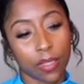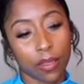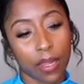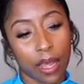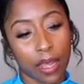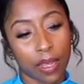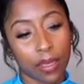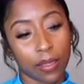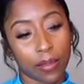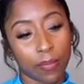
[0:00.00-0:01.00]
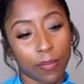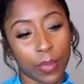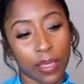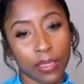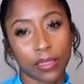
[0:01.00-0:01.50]
like
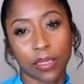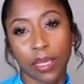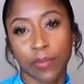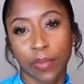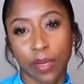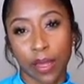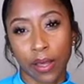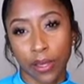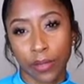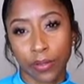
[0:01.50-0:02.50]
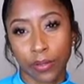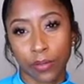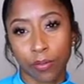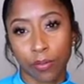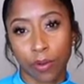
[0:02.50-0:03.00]
being seen but not
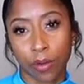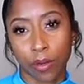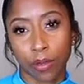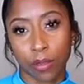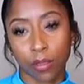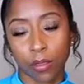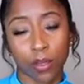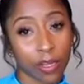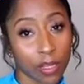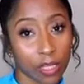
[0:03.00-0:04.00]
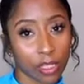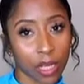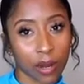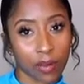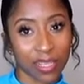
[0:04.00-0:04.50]
heard, or lurking in the
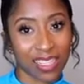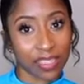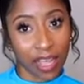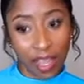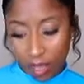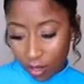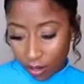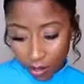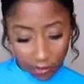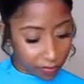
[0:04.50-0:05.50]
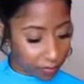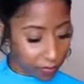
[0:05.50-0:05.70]
shadows, not saying enough.